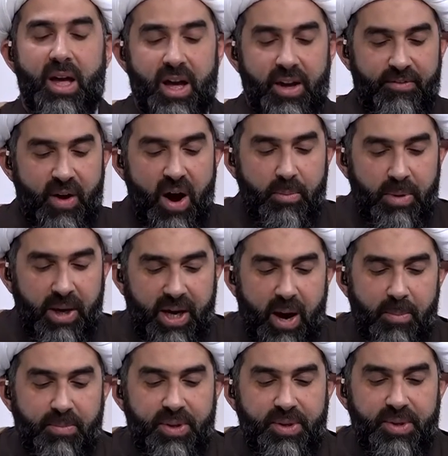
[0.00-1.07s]
If I pick
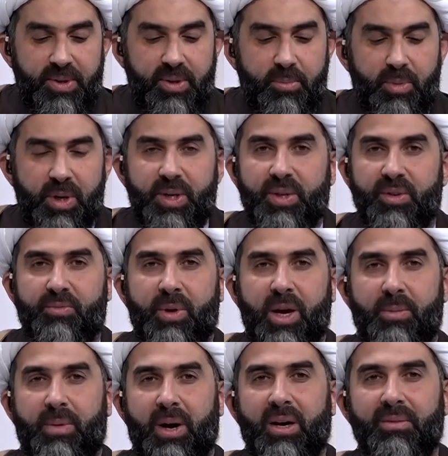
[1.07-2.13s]
up this piece of
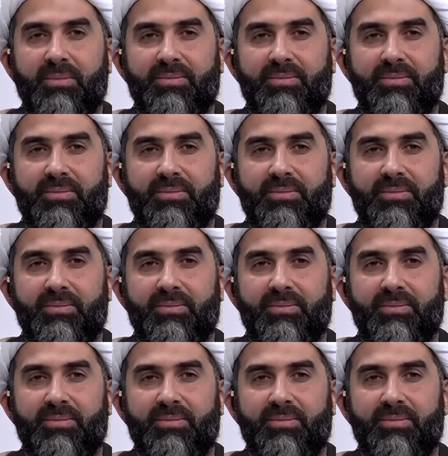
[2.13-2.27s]
paper,